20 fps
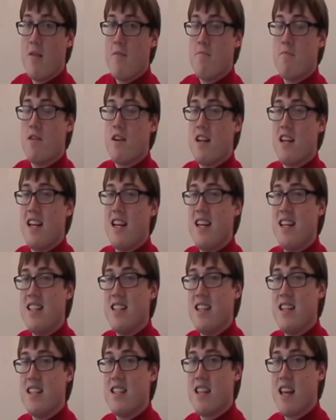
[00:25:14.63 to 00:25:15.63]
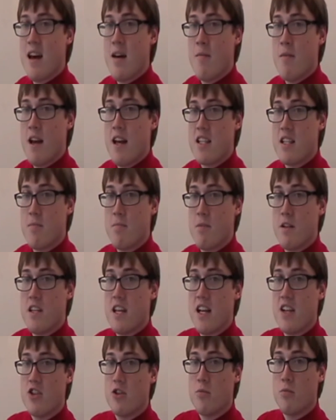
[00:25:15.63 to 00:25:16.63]
But he sees them as a
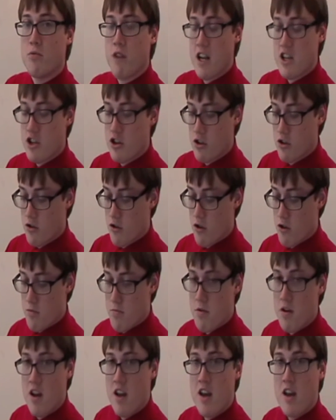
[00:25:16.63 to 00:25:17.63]
potential pressure group